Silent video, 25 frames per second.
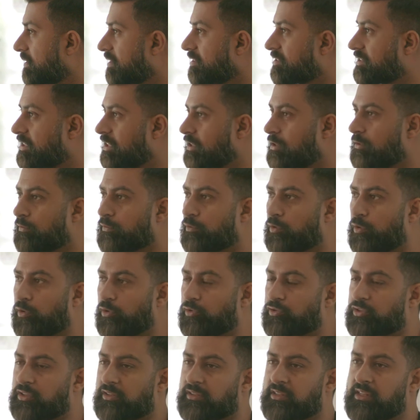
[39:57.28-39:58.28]
The City of
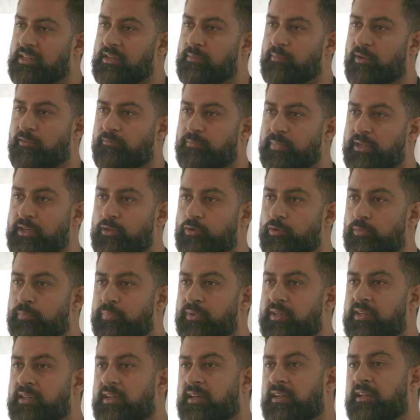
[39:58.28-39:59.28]
Culture team have been up
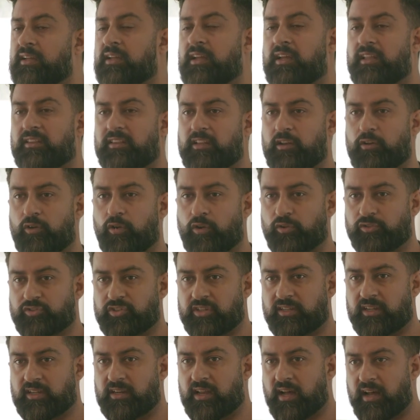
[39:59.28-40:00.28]
here. They're
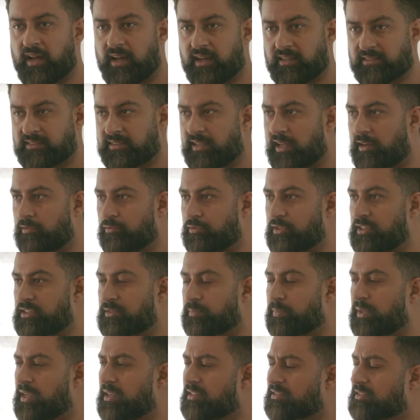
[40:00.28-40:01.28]
launching an arts gallery
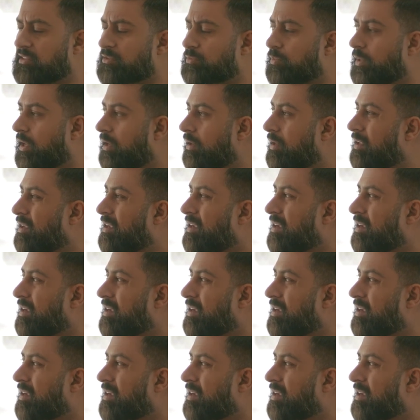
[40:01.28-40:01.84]
space as well.